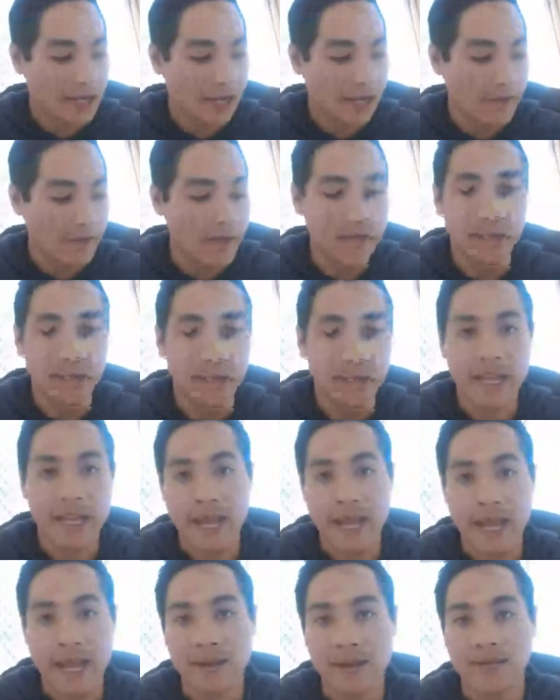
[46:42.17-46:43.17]
I
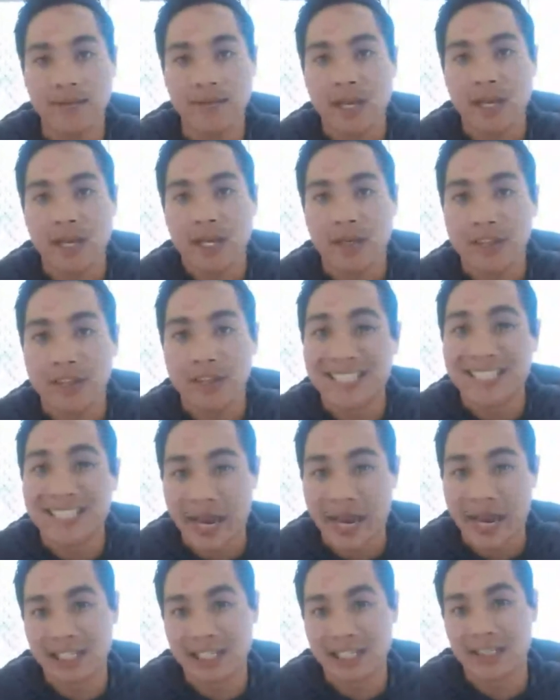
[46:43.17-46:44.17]
definitely am not
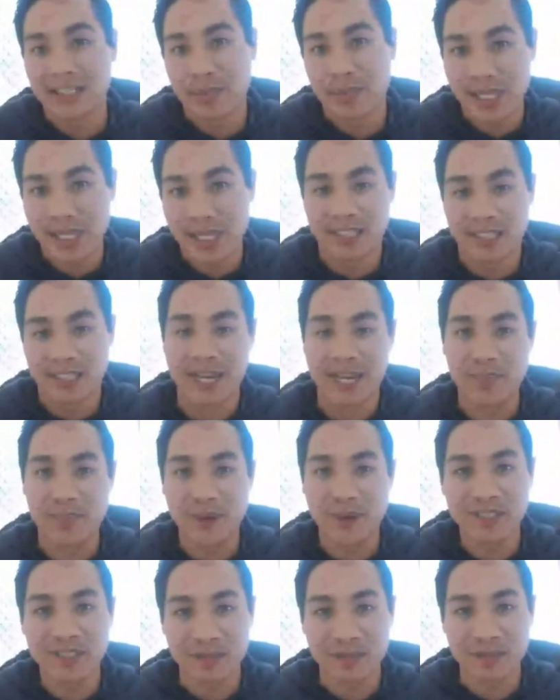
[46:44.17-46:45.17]
expecting to be the
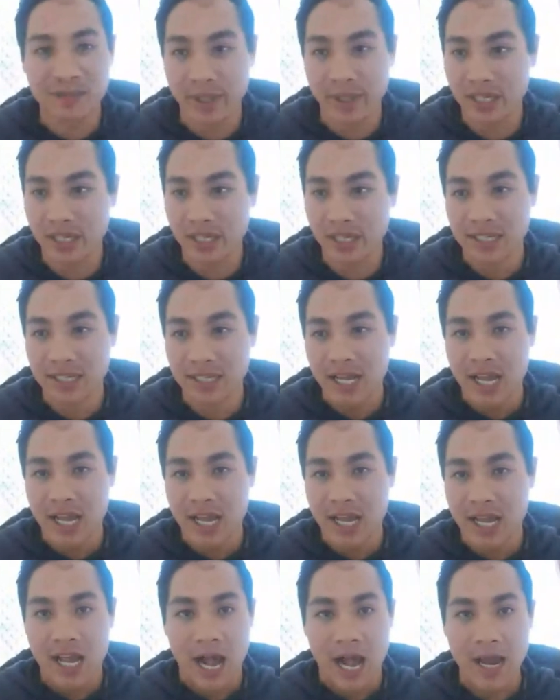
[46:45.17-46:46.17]
same person, because
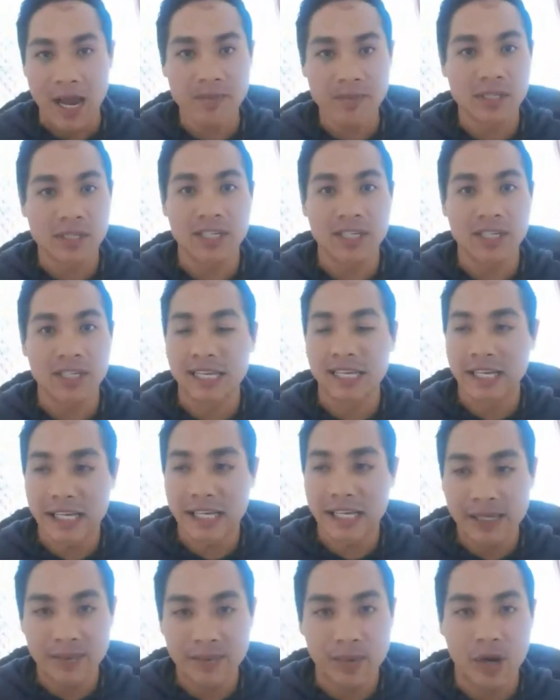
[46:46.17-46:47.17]
I'm just going
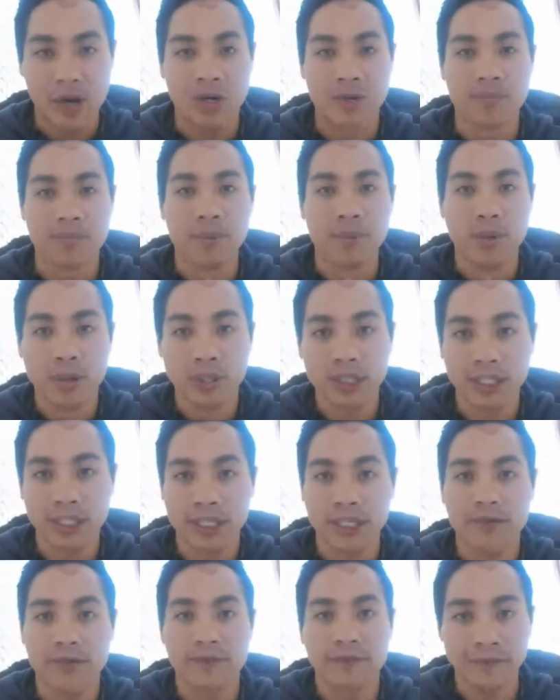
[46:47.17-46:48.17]
to keep on
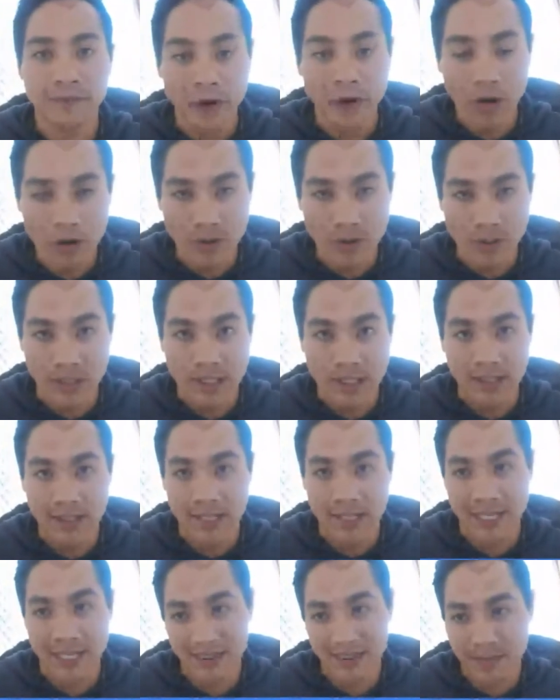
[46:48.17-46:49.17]
pushing forward.
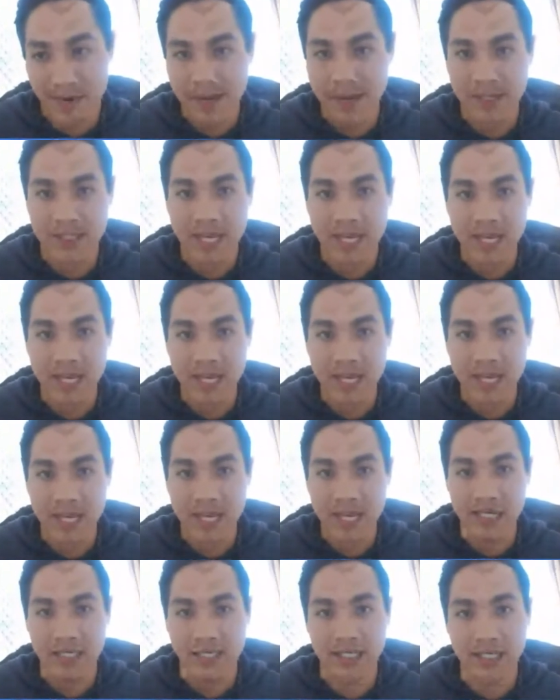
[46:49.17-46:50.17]
That's my
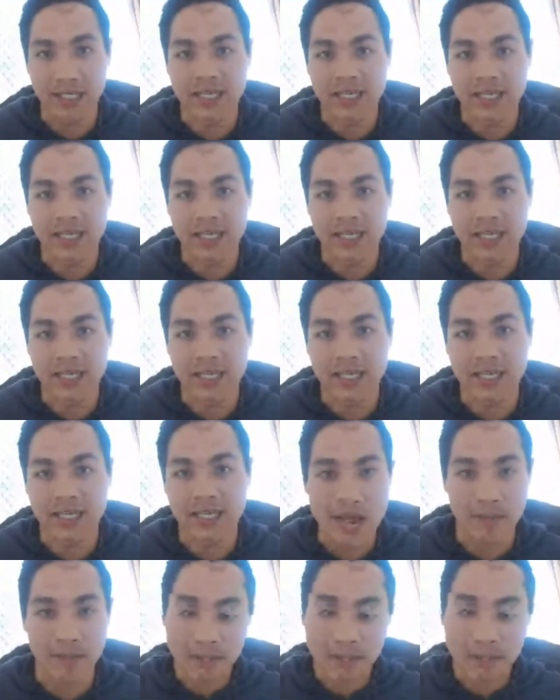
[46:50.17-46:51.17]
mentality. That's who
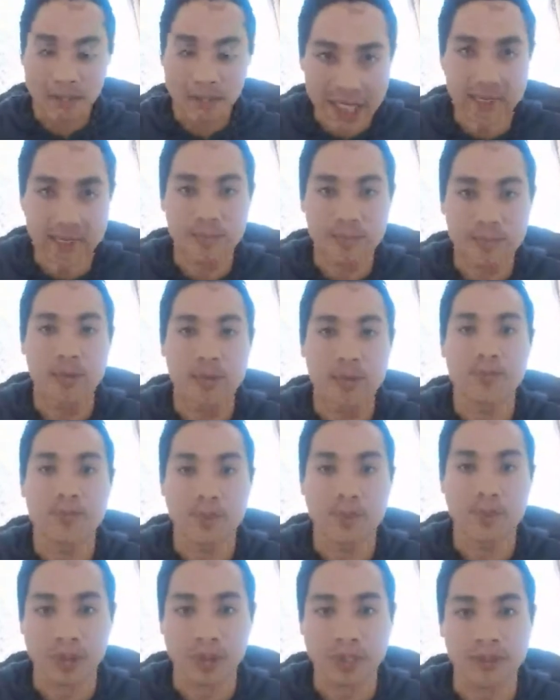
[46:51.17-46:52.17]
I am. I'm just going to
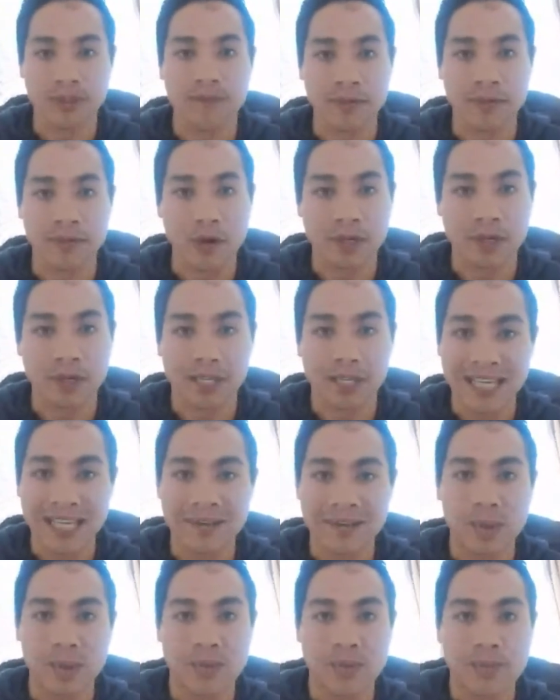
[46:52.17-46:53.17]
keep on pushing forward
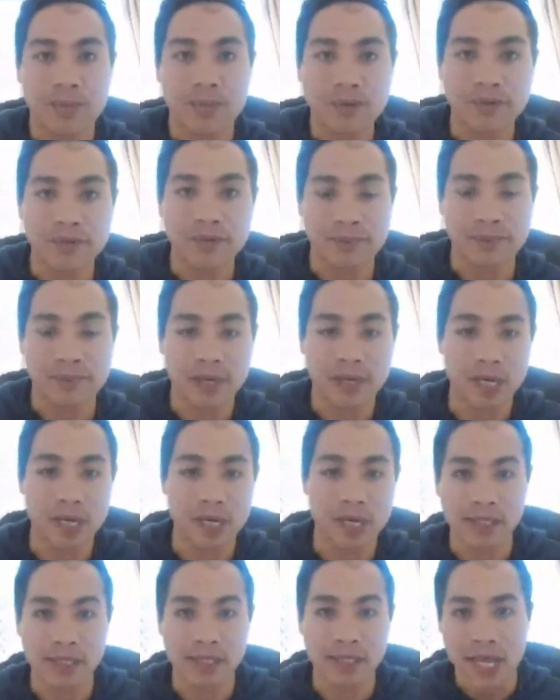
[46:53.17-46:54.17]
and keep on moving,
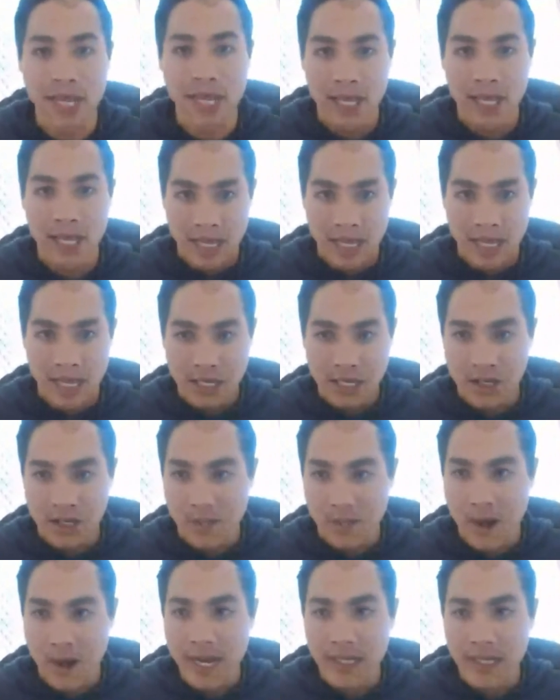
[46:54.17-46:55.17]
because, you
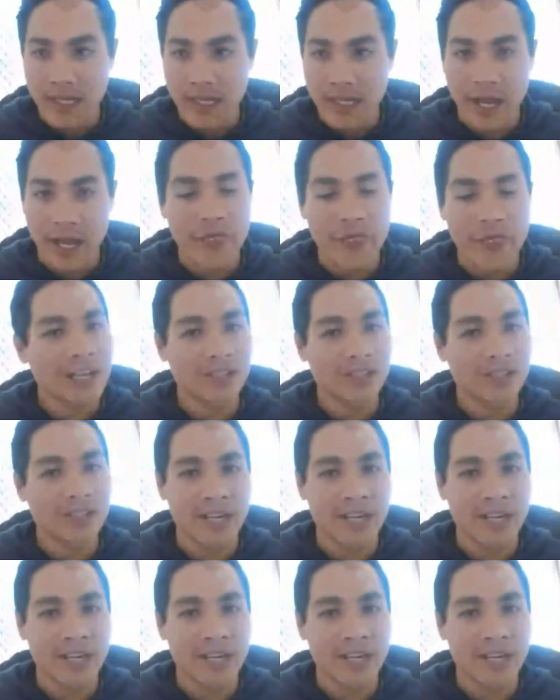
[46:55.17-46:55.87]
know, and